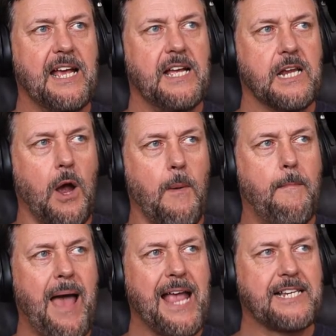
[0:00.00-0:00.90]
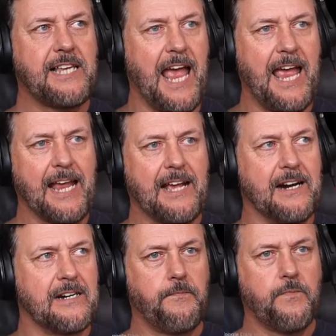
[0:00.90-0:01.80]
go back to Aircast